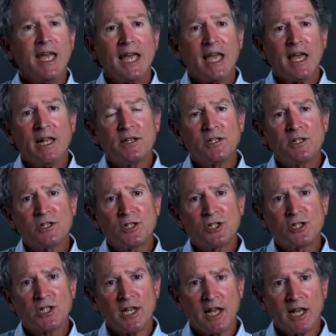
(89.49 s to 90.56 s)
And
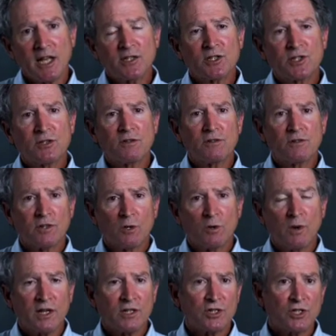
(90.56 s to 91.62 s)
to answer the
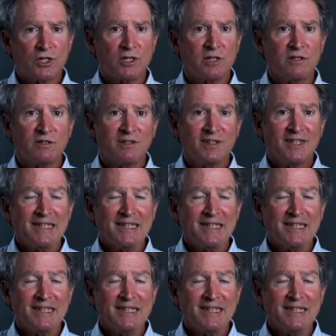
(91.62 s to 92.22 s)
question,